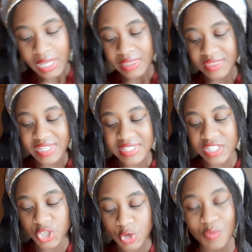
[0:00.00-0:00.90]
this
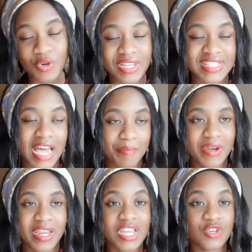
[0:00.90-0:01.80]
new moon is
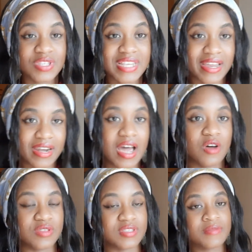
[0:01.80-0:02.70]
happening in your second
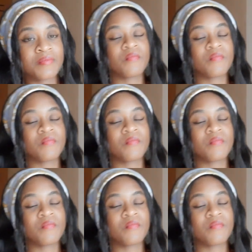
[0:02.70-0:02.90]
house.